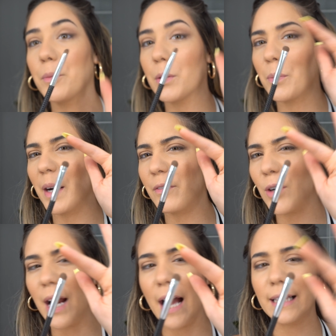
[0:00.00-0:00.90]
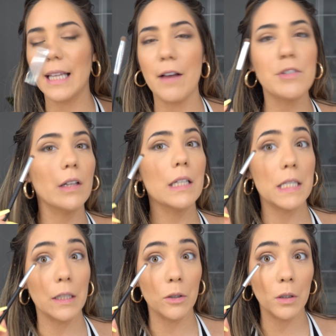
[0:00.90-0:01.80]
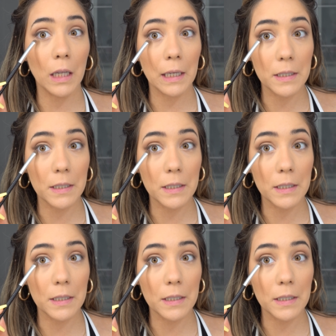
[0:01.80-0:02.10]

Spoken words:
with whatever I had left on this little like